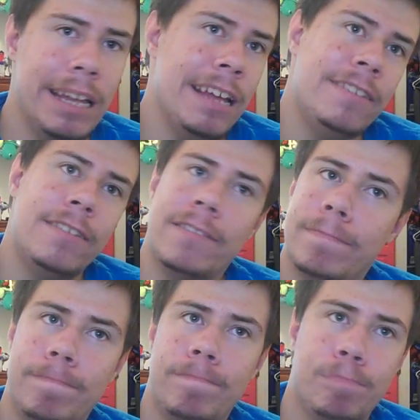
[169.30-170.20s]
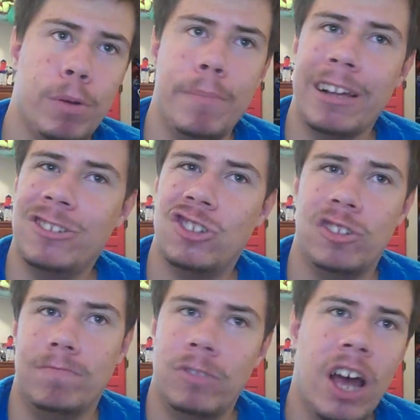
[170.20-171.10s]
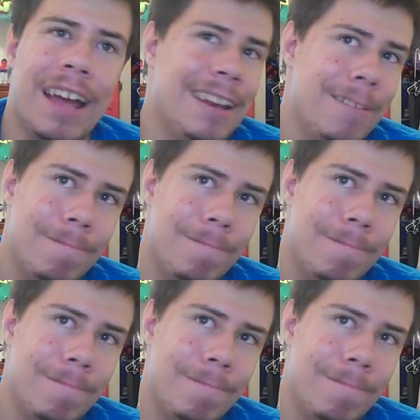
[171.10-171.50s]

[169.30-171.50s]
it's pretty much done.